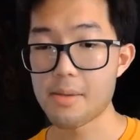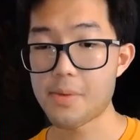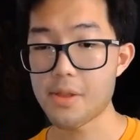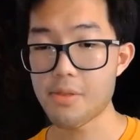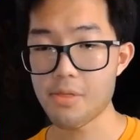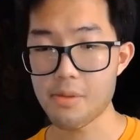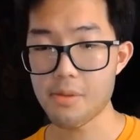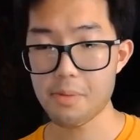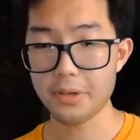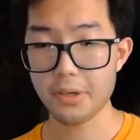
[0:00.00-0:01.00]
But the
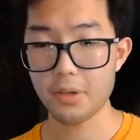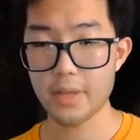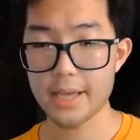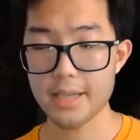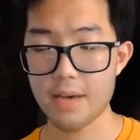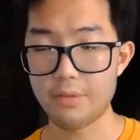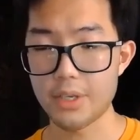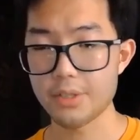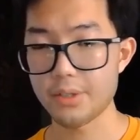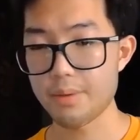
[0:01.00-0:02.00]
political class
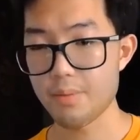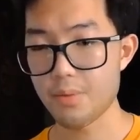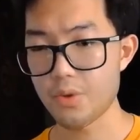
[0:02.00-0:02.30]
obviously